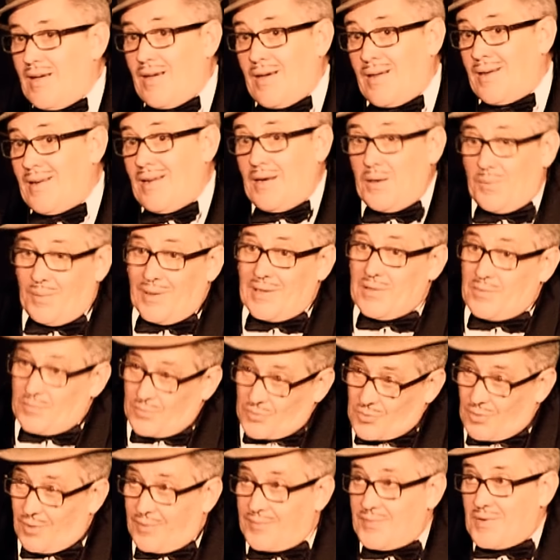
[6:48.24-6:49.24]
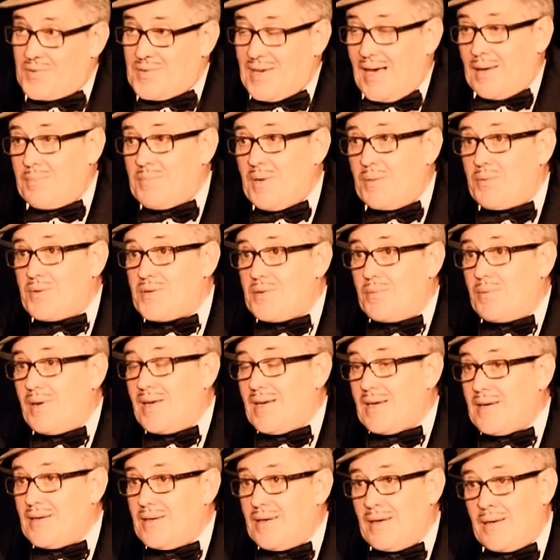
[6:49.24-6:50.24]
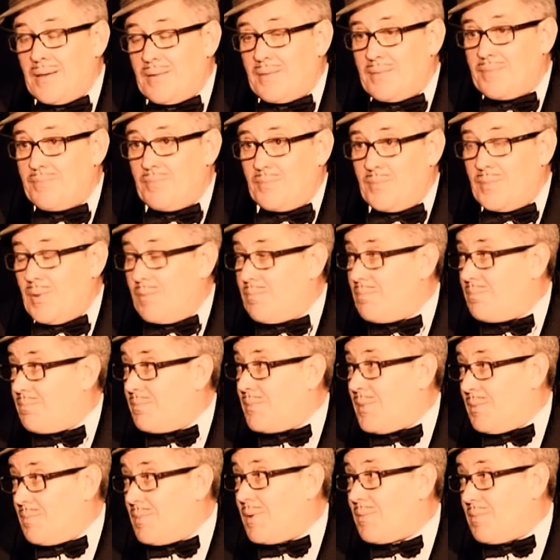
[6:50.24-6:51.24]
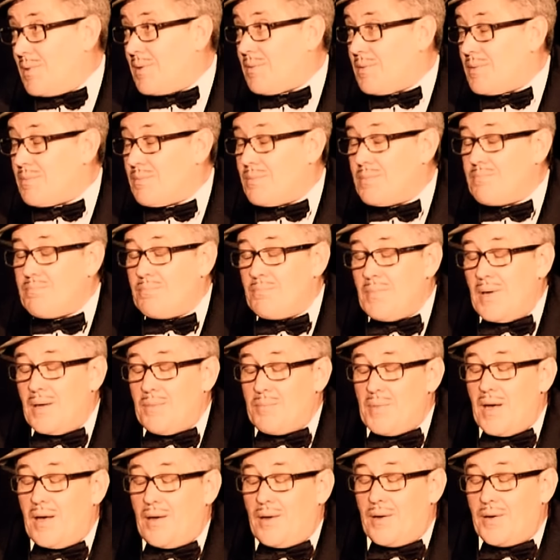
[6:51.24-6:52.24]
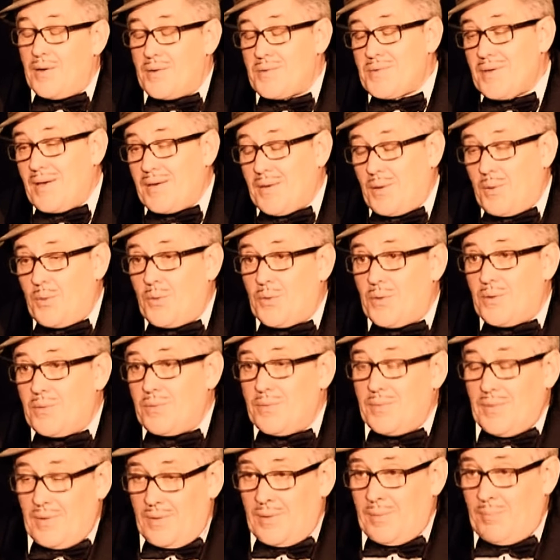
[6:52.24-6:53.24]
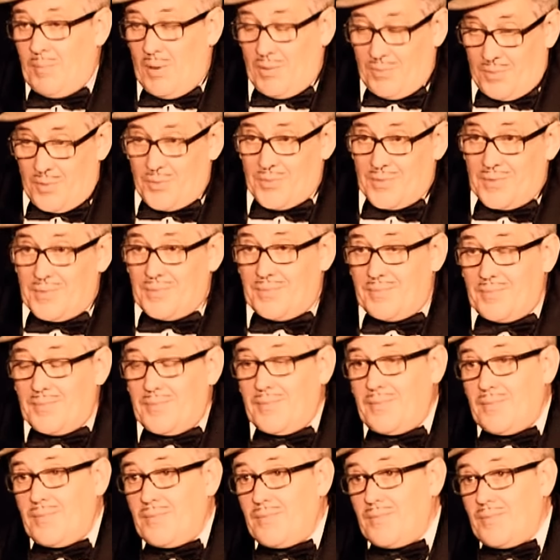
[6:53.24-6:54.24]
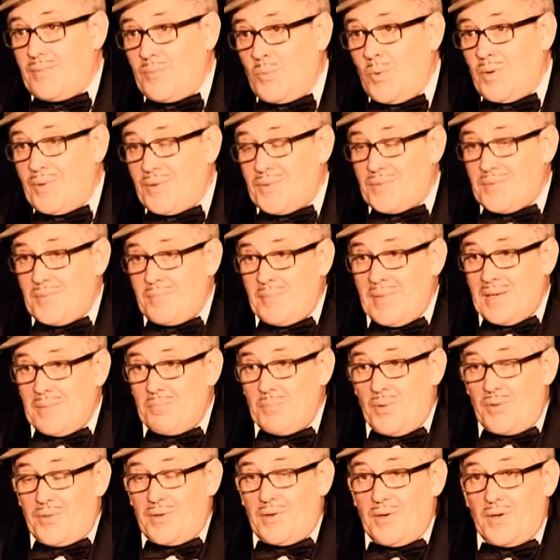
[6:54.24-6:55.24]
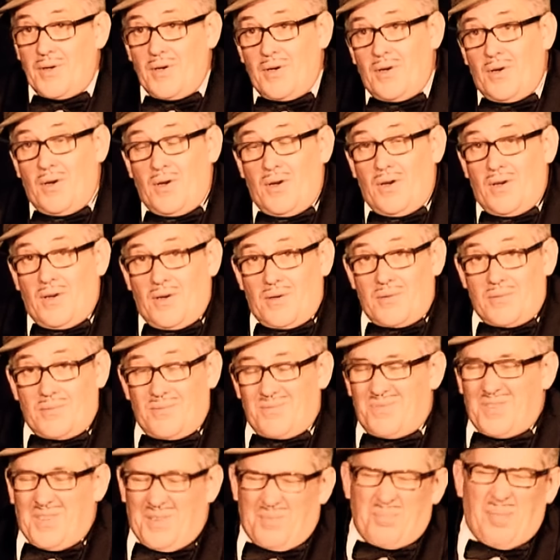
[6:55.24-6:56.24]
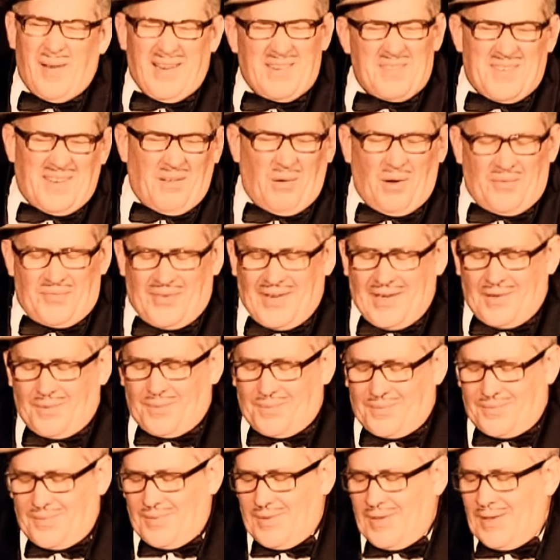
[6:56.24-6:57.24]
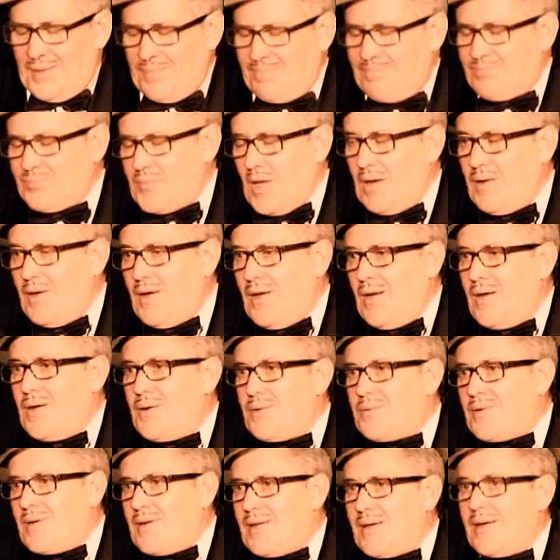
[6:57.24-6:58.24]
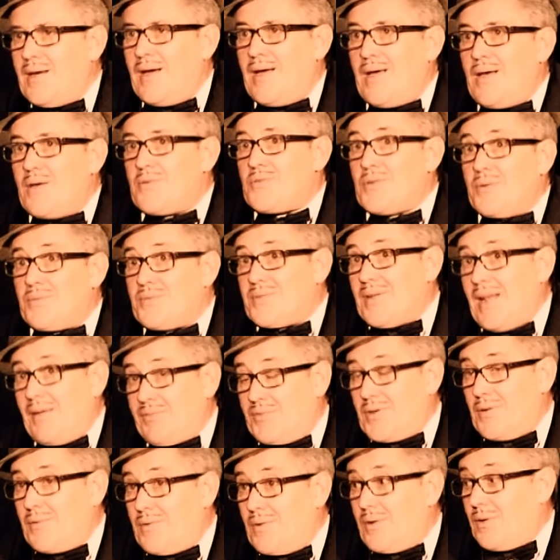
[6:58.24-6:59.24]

And anyway, during the time he was away, Mama, as I call her, among other words that mean mother, it depends how I feel, really. She was left on her